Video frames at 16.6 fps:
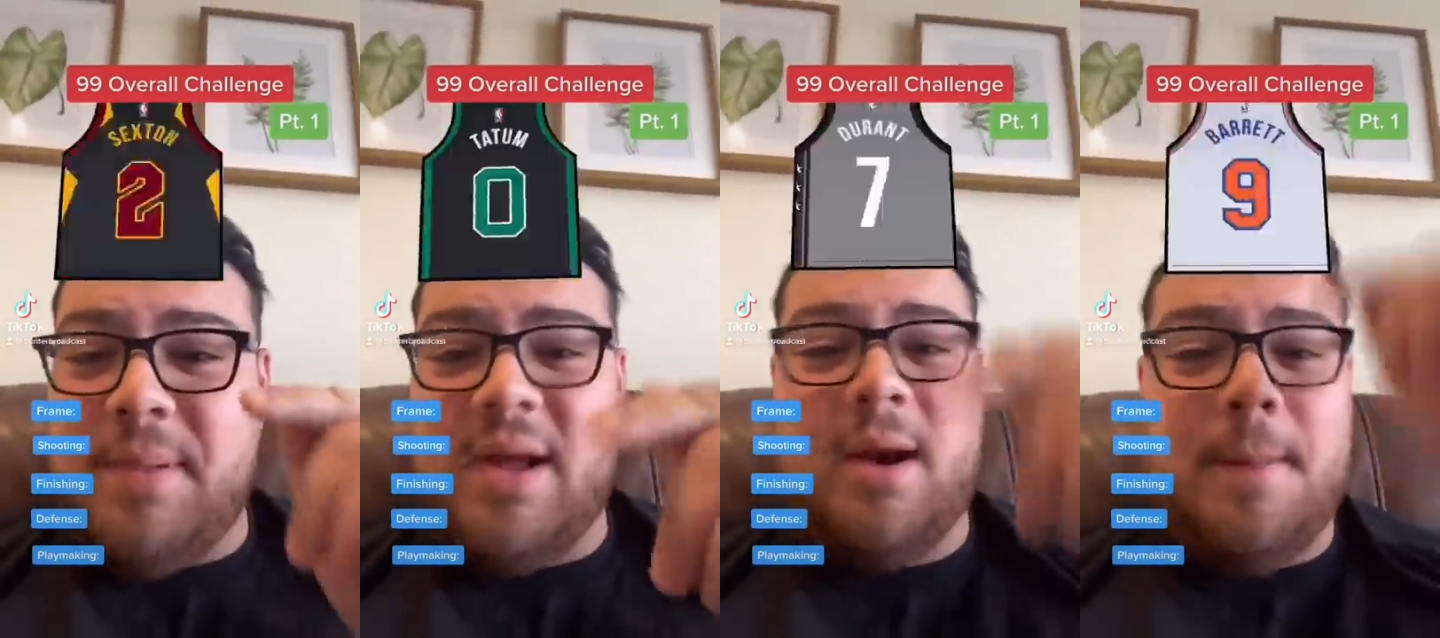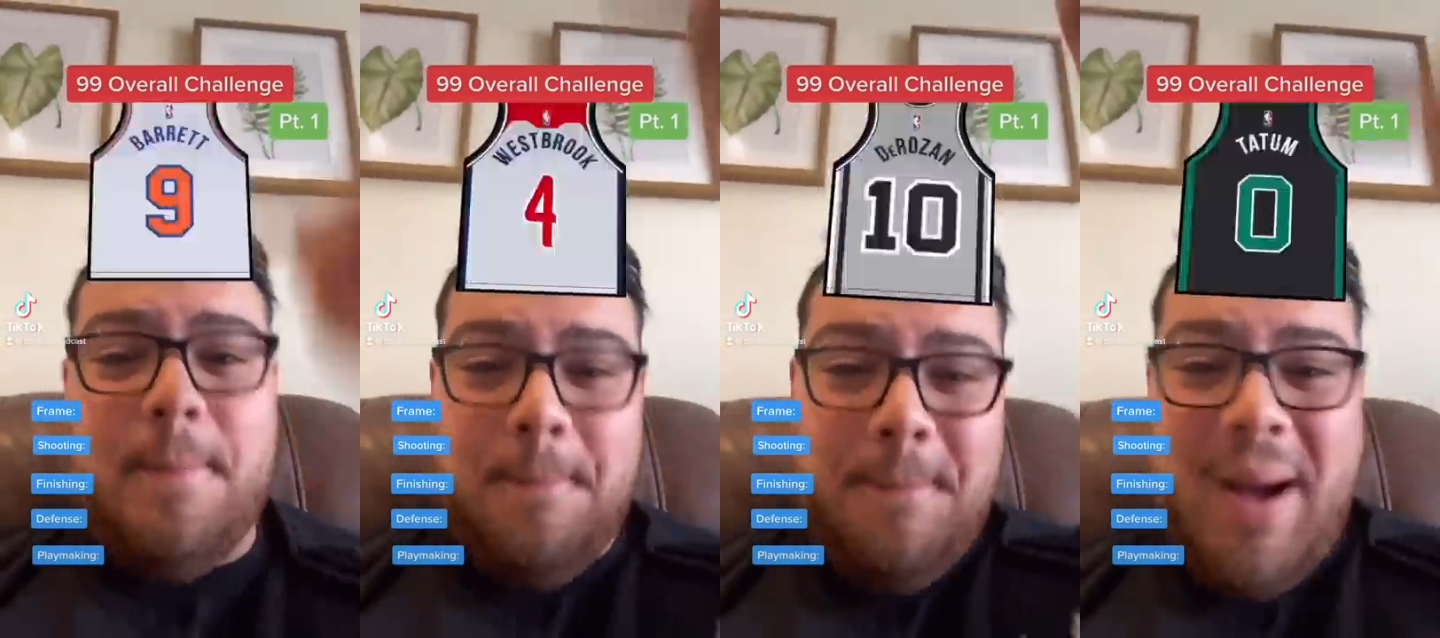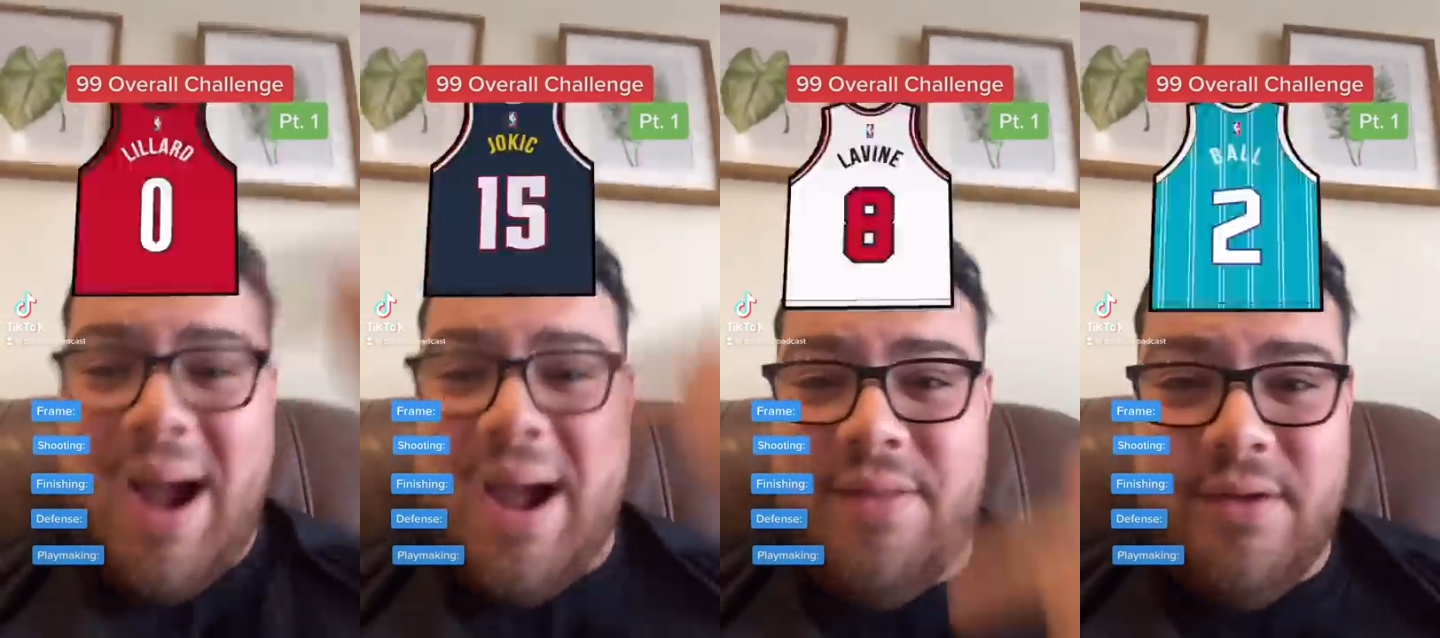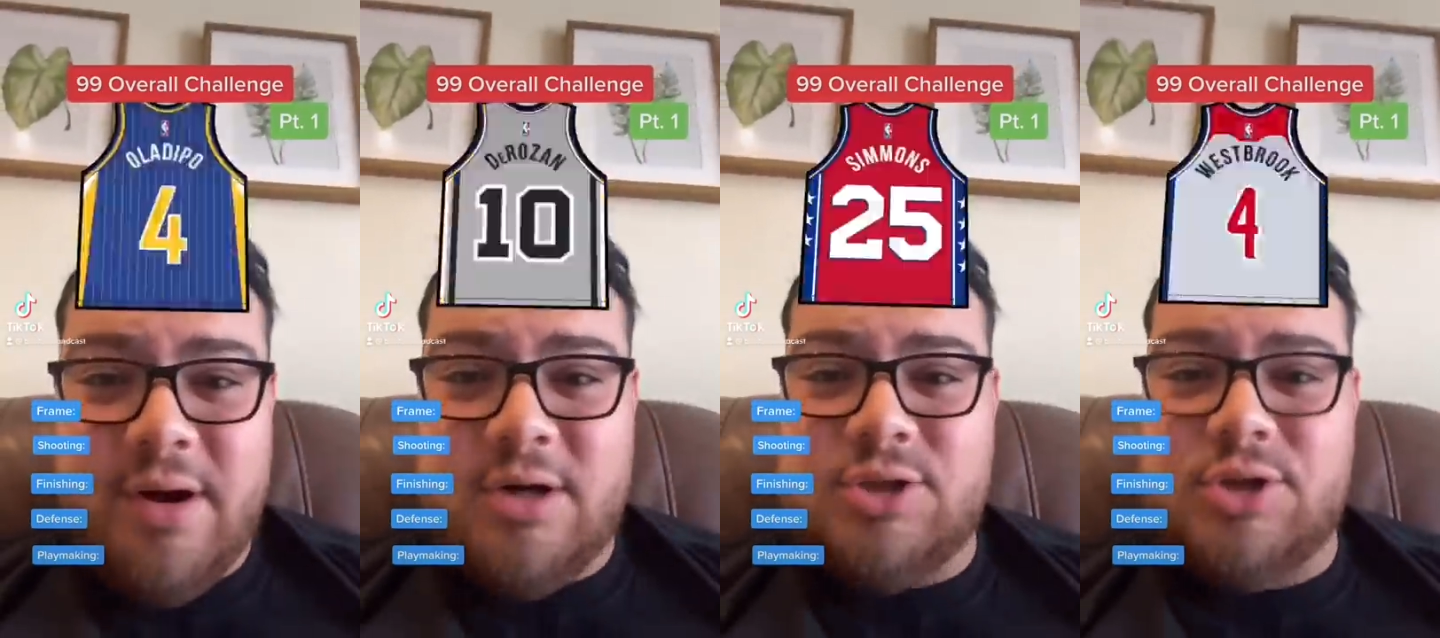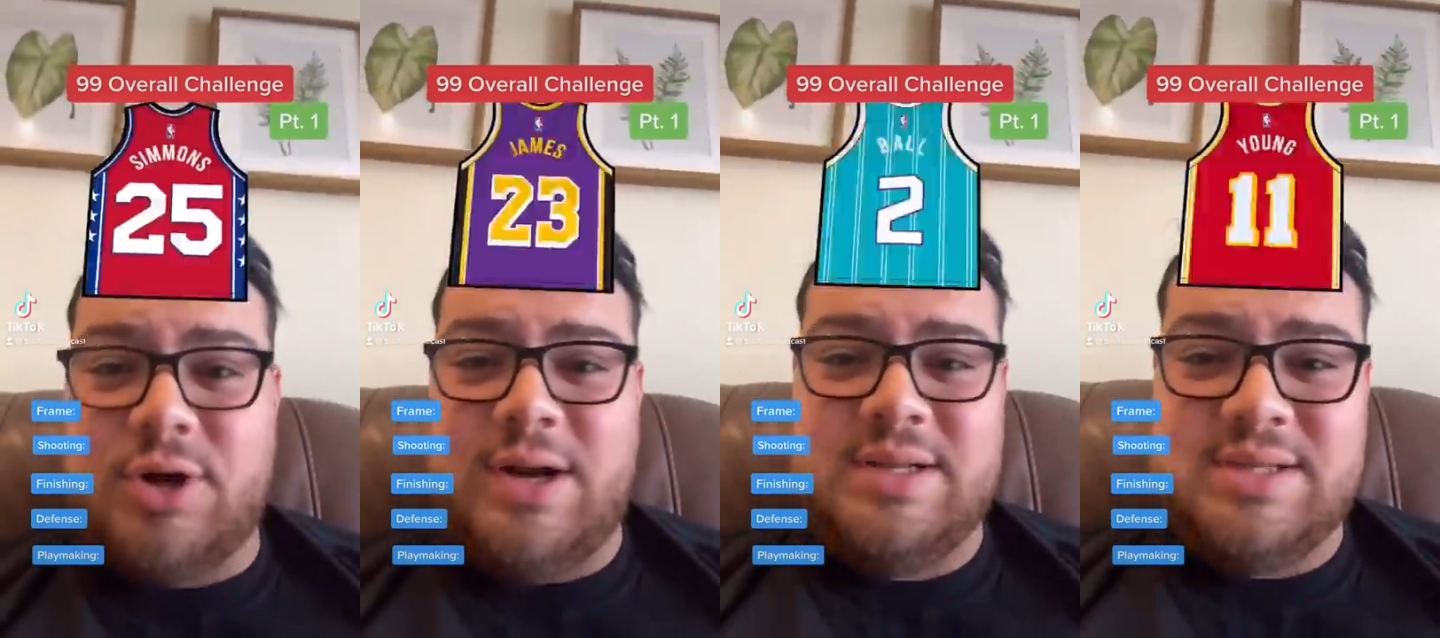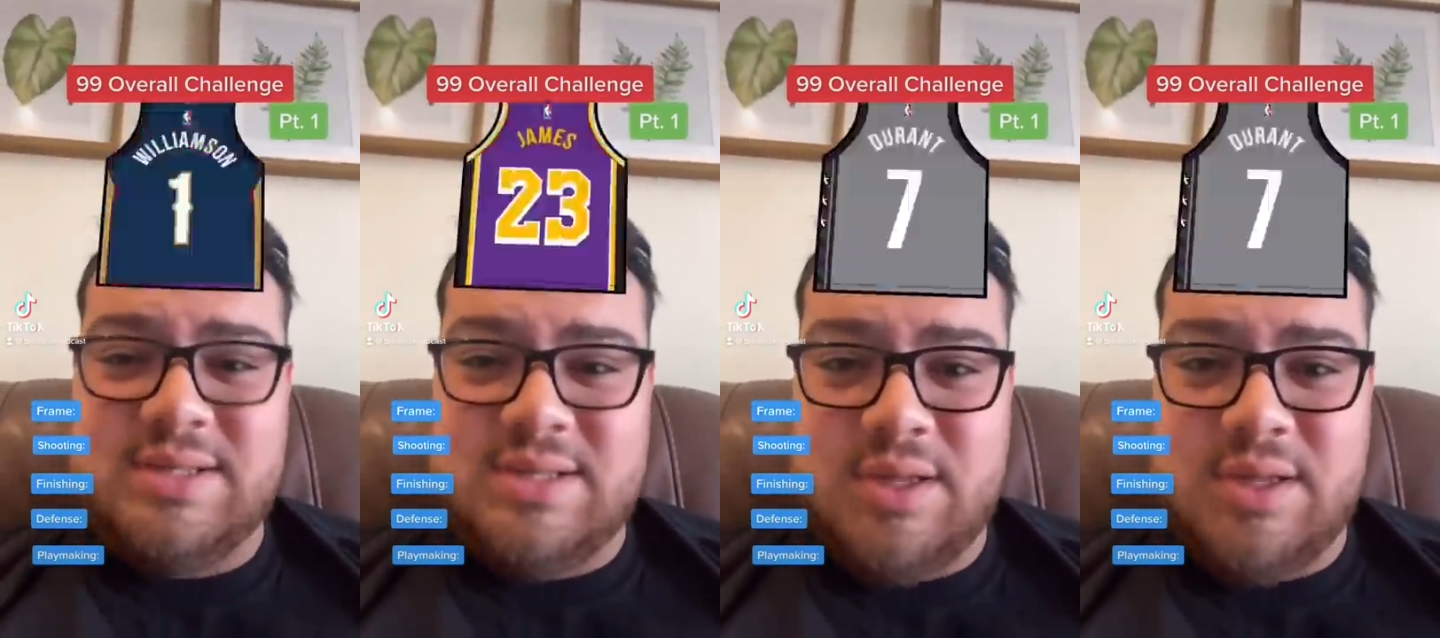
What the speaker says: player by their traits.